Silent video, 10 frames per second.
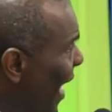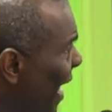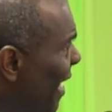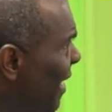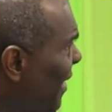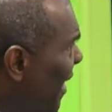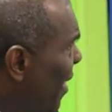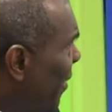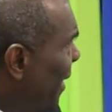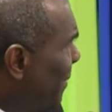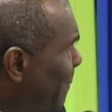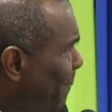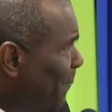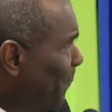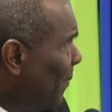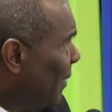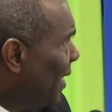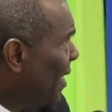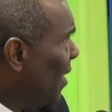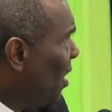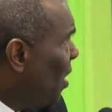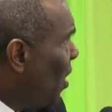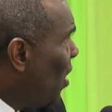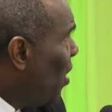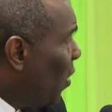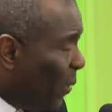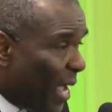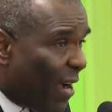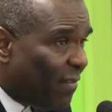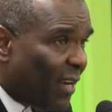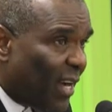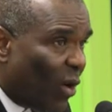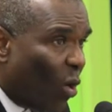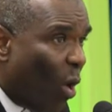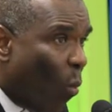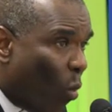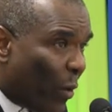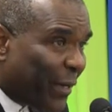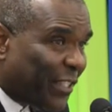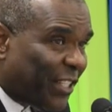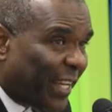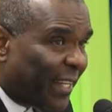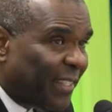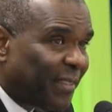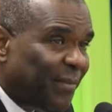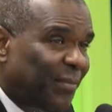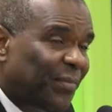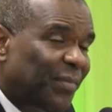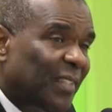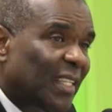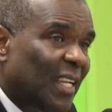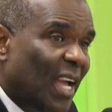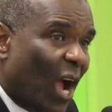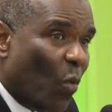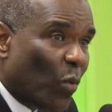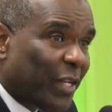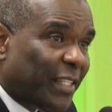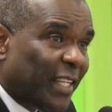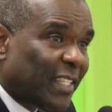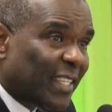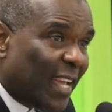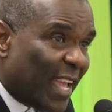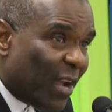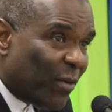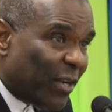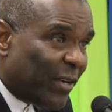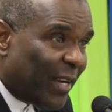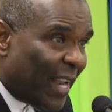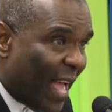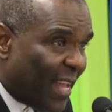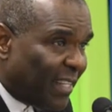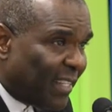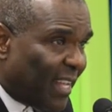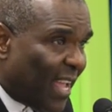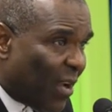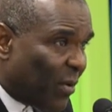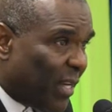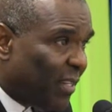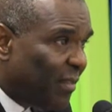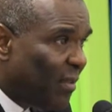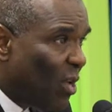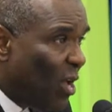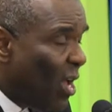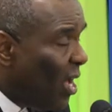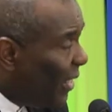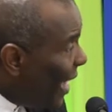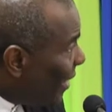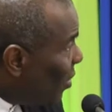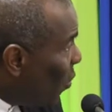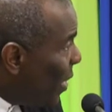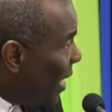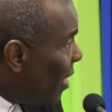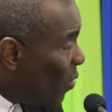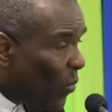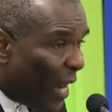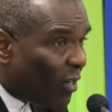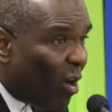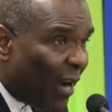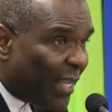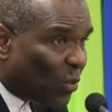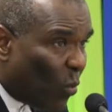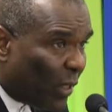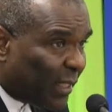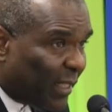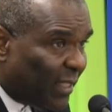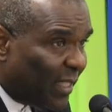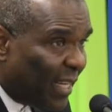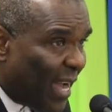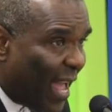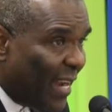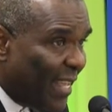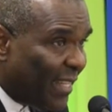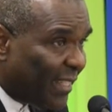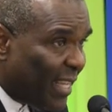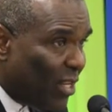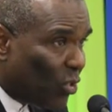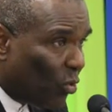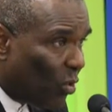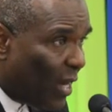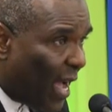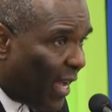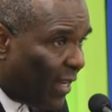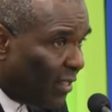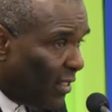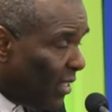In this area, we have a watershed. A watershed is an area or land area that collects water and leads it into a